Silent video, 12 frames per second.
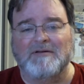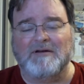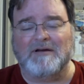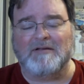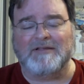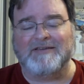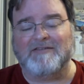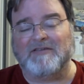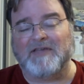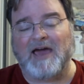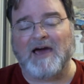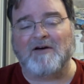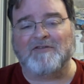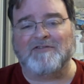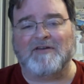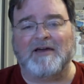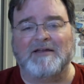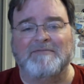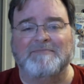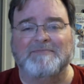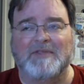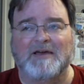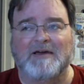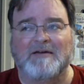at least on the House side,
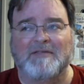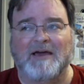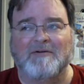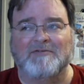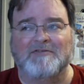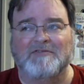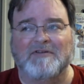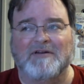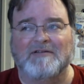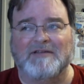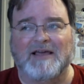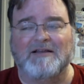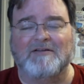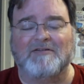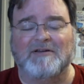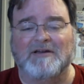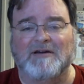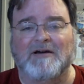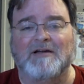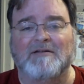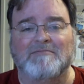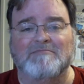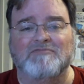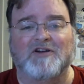that was technically
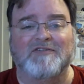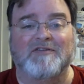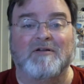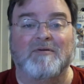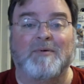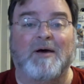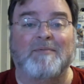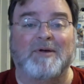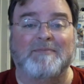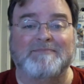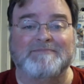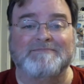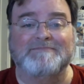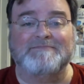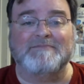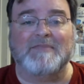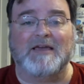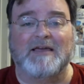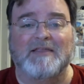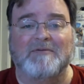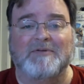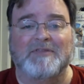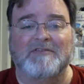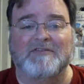on President Obama. And then
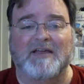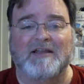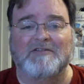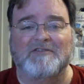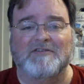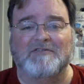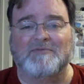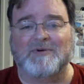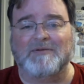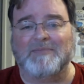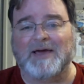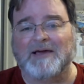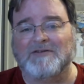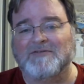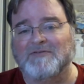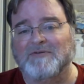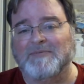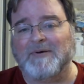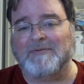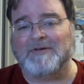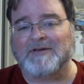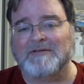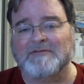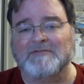when the Senate just went back to
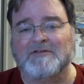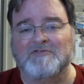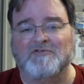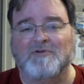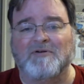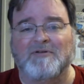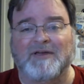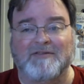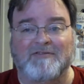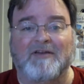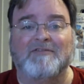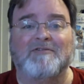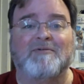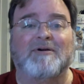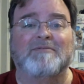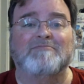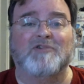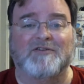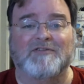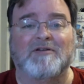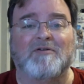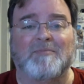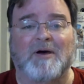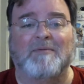Republican control, that's also on
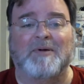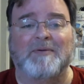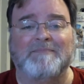President Obama.